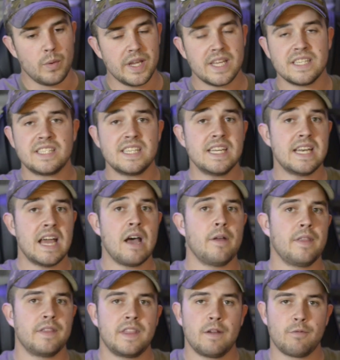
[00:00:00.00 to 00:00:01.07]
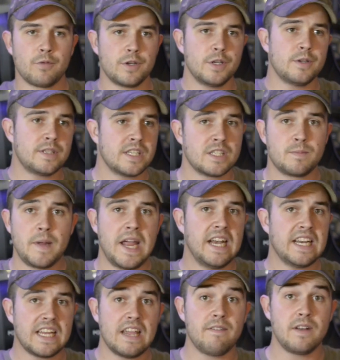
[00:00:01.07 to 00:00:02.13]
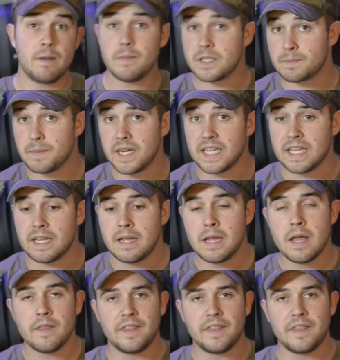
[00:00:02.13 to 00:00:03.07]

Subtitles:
We can see now that they've reduced his ban and given him his money.